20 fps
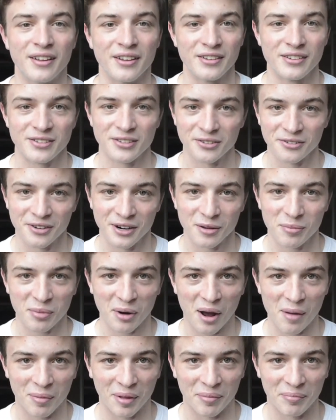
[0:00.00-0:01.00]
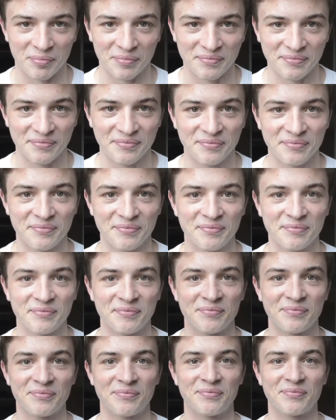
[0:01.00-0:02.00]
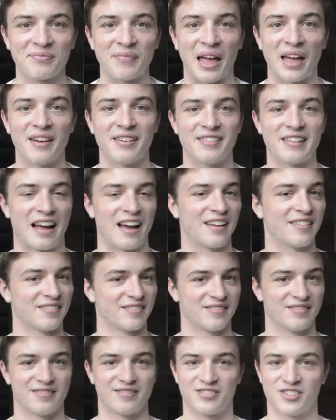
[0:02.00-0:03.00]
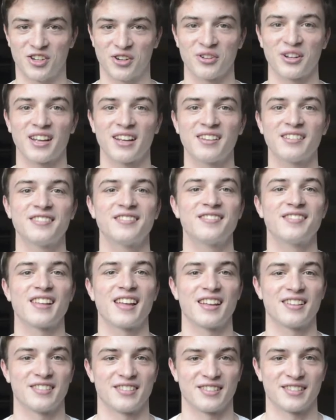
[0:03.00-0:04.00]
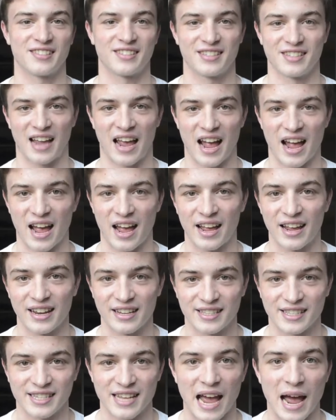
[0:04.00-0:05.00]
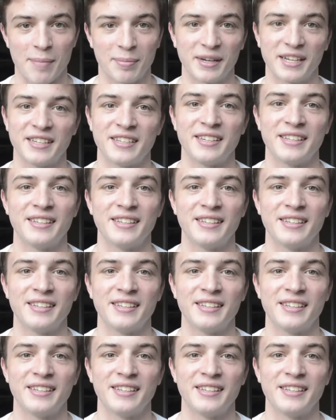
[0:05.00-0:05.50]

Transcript: It's a real problem. Not joking, it's happened.